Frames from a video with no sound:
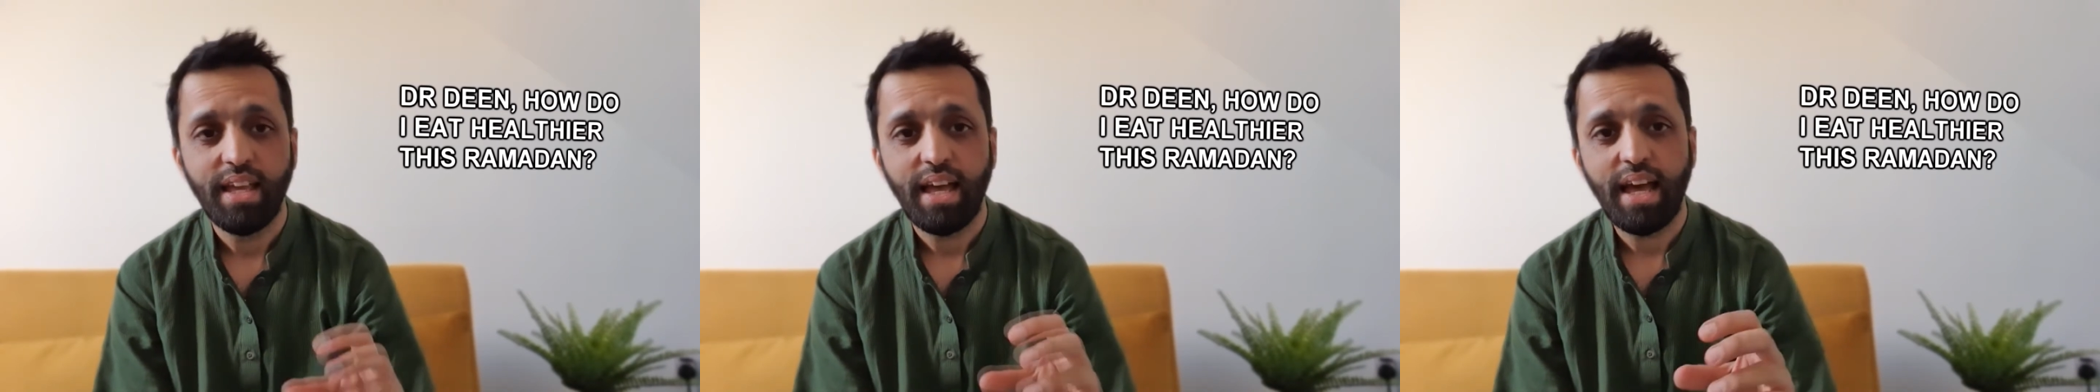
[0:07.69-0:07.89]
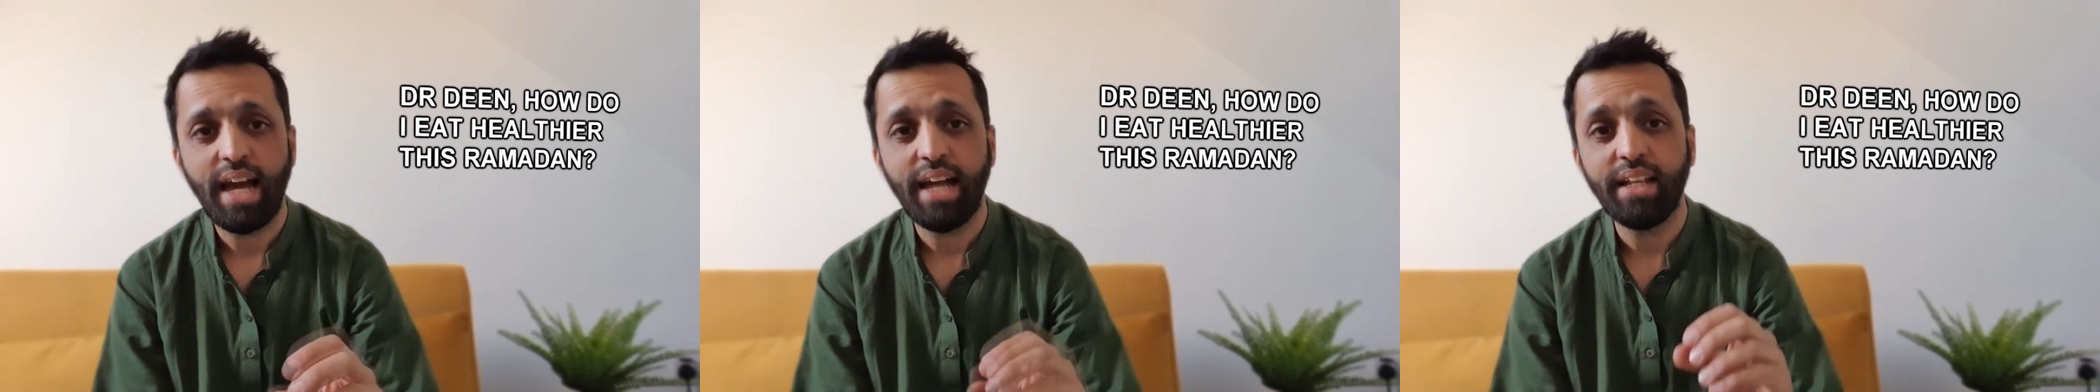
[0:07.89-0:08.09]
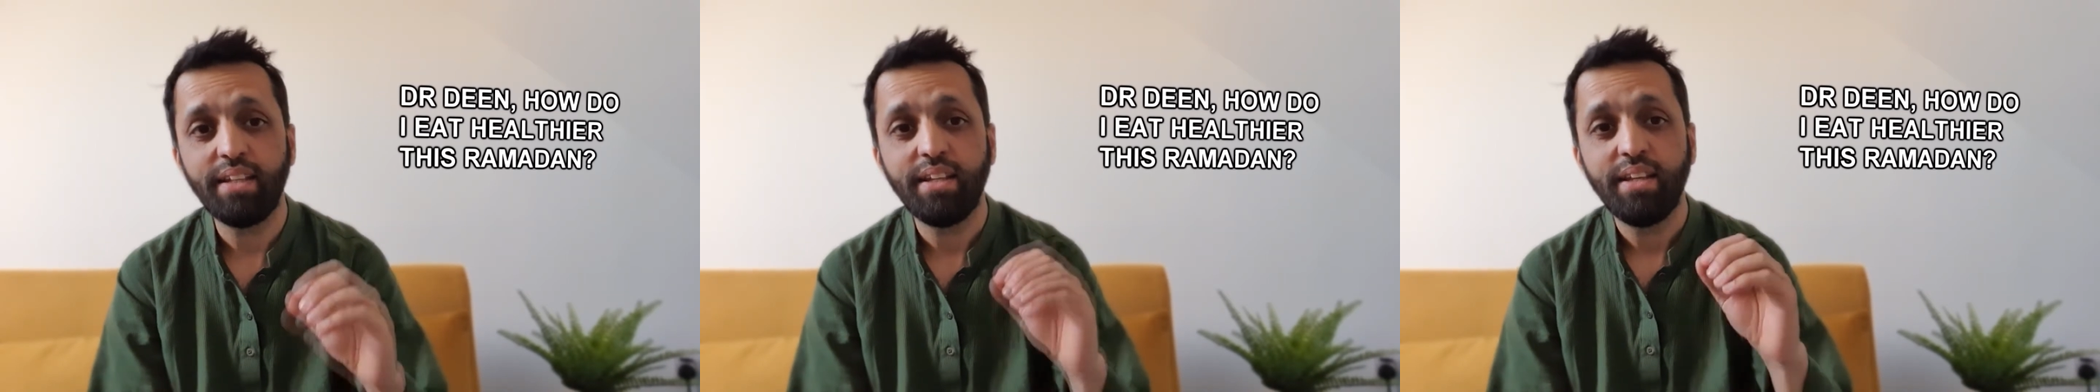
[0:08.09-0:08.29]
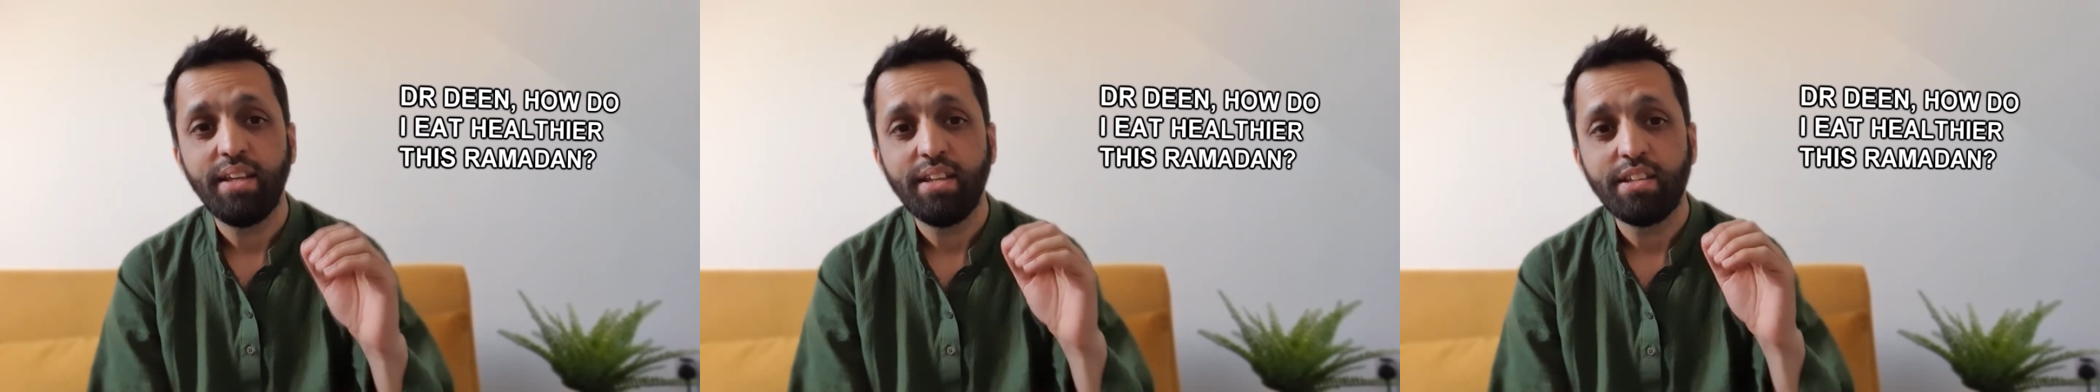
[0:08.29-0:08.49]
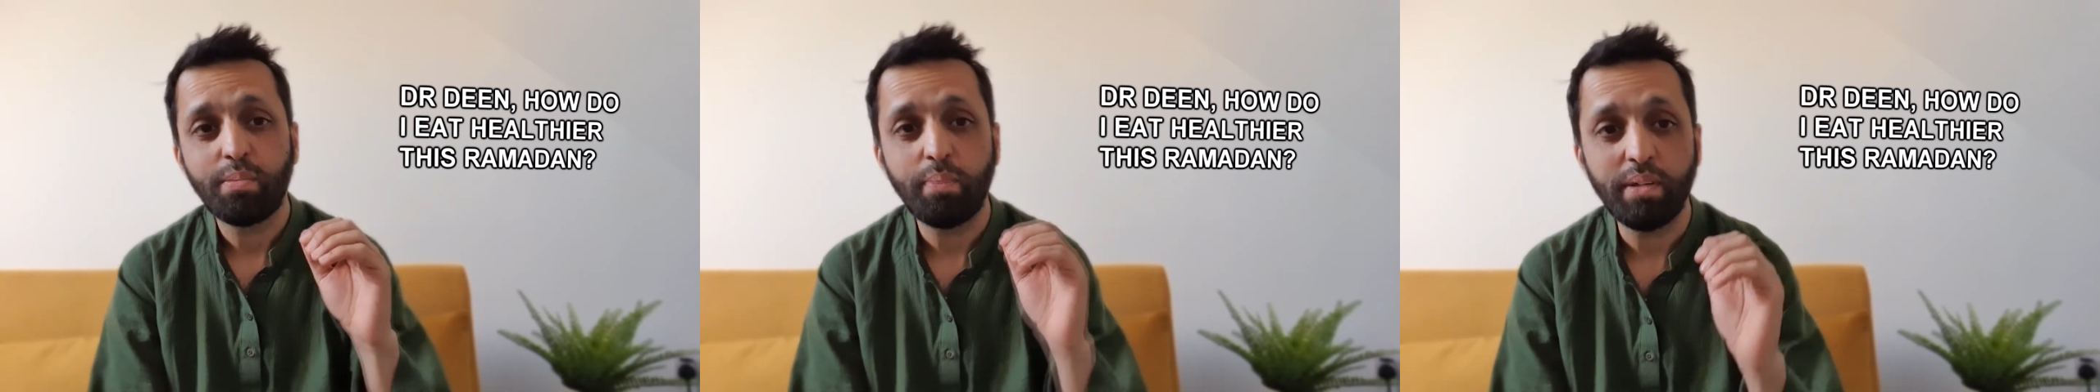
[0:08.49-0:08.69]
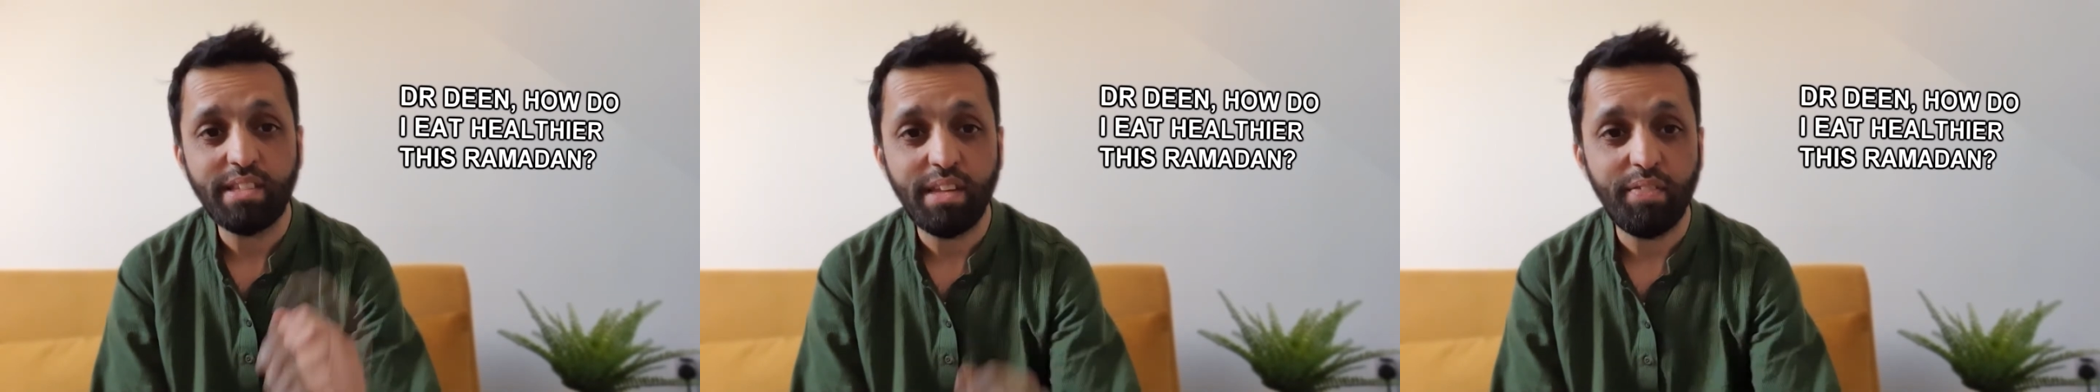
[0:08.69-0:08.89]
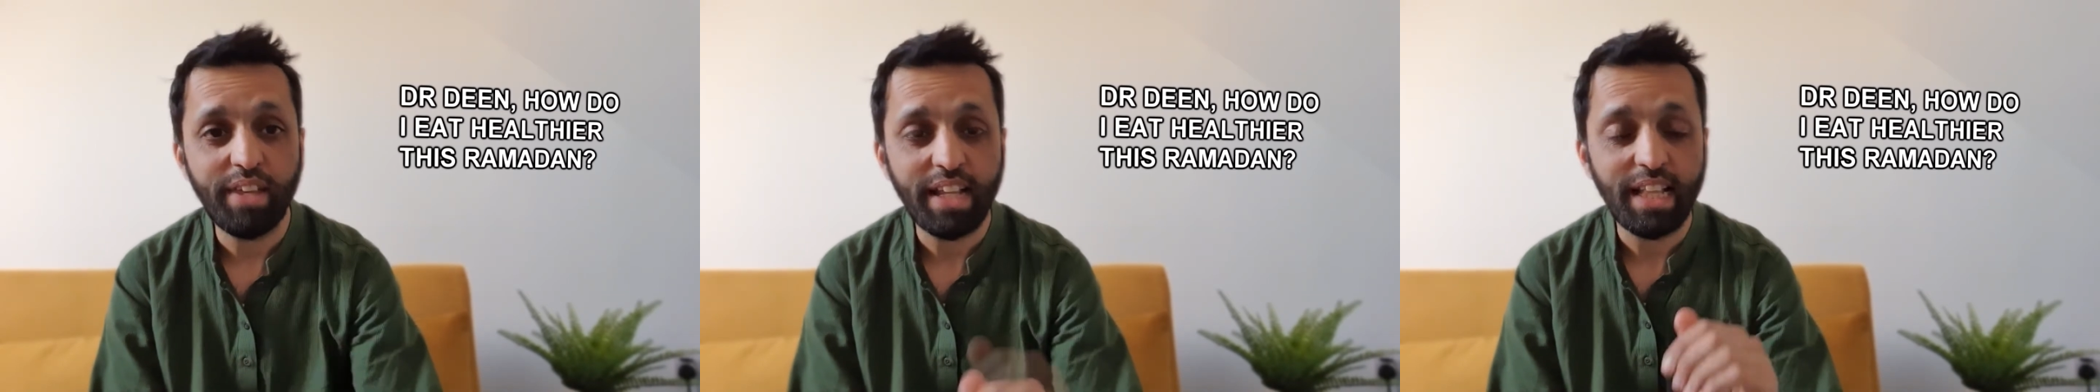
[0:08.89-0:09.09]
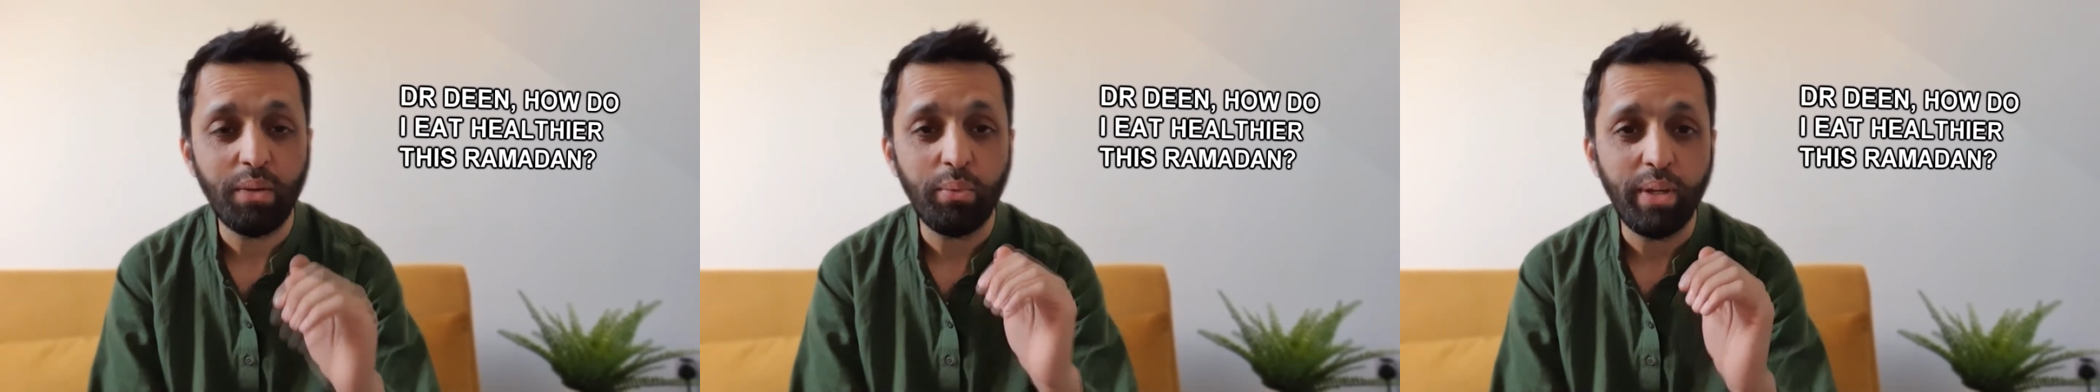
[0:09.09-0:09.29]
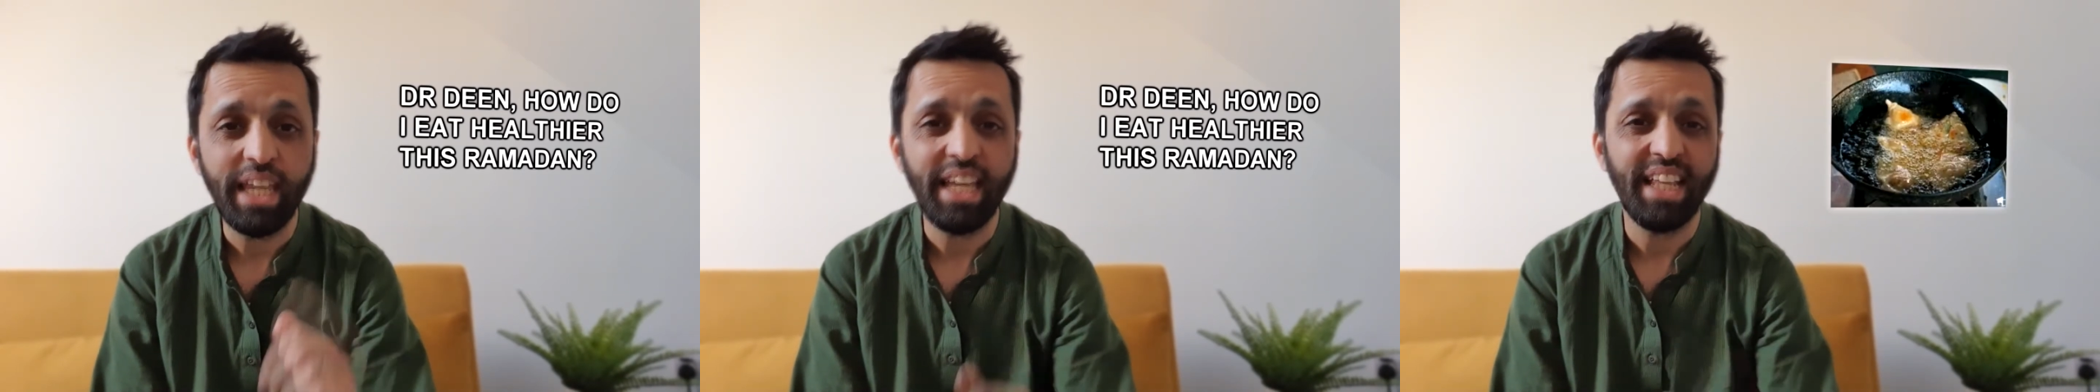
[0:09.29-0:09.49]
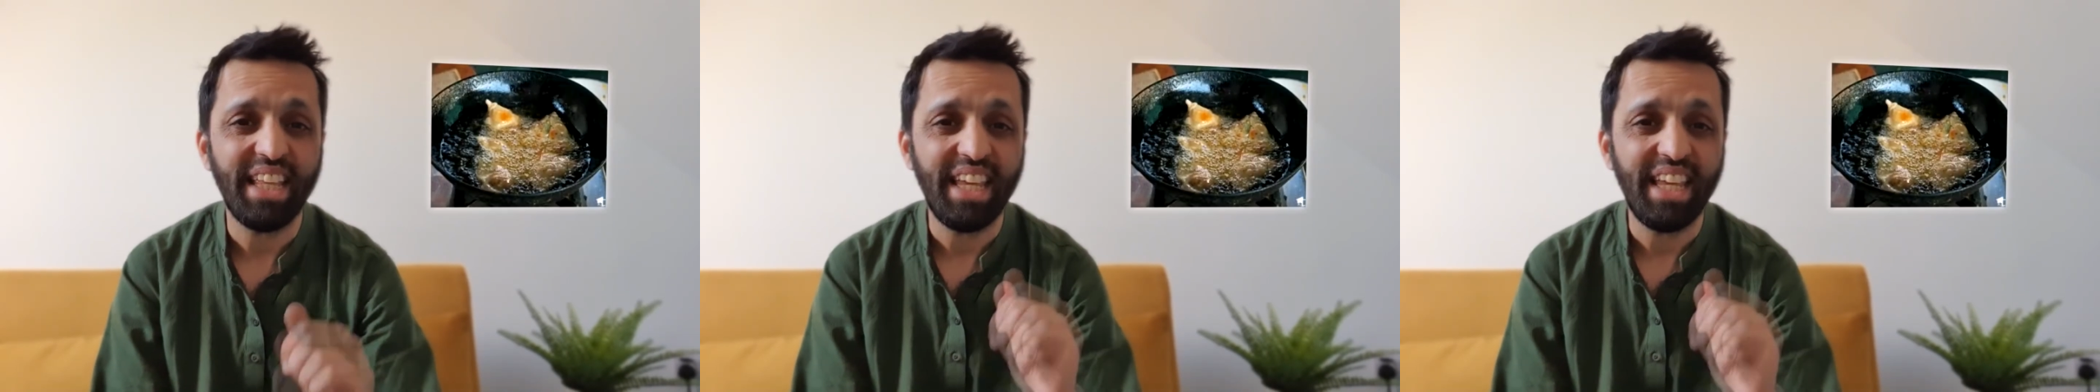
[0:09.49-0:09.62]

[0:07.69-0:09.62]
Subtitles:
and specifically we eat